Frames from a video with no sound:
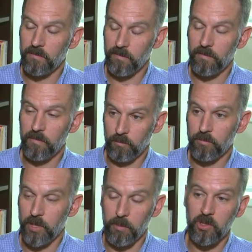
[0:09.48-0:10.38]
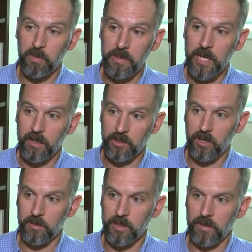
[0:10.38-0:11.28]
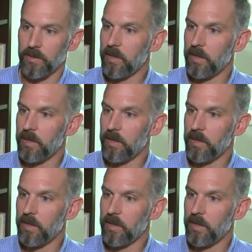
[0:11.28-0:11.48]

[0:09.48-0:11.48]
numbers mean in terms of an